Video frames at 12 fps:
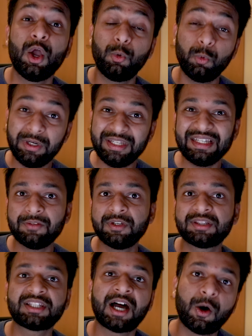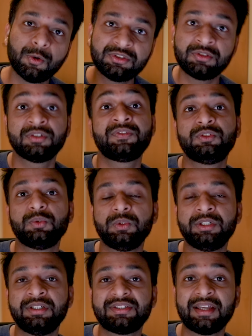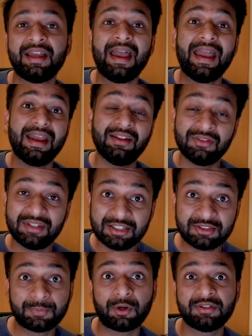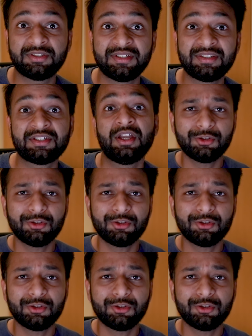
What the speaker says: who deal with thousands of students in this process.